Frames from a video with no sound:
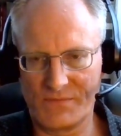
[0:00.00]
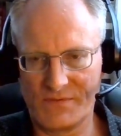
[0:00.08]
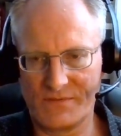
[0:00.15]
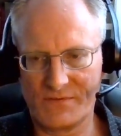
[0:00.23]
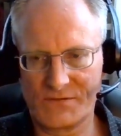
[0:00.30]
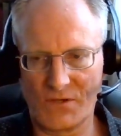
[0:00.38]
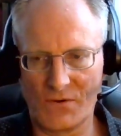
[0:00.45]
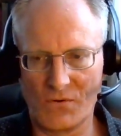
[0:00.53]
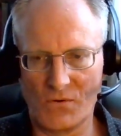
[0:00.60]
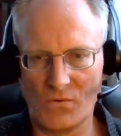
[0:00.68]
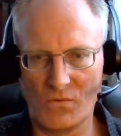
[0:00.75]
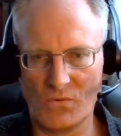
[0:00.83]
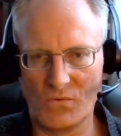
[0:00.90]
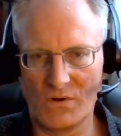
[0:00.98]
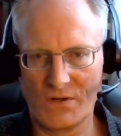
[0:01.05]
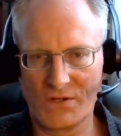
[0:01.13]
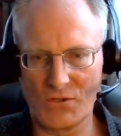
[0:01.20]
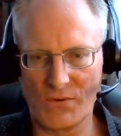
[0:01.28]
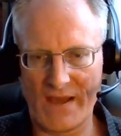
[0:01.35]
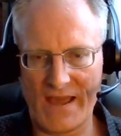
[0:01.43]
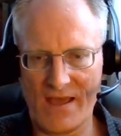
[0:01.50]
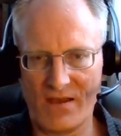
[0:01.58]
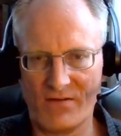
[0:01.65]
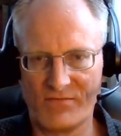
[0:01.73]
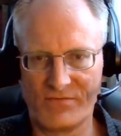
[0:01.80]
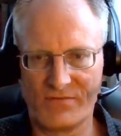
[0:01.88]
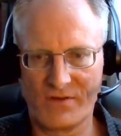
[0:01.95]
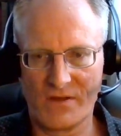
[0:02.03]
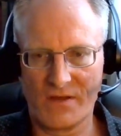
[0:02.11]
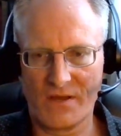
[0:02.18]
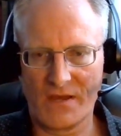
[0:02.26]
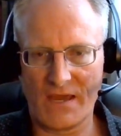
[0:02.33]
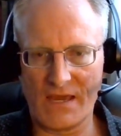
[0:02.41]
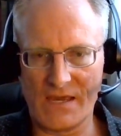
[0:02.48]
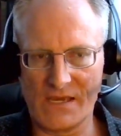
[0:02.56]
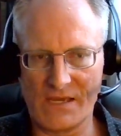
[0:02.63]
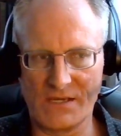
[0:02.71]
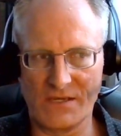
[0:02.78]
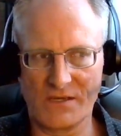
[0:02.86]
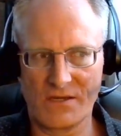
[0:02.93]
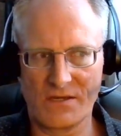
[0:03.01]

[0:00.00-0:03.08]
so you have a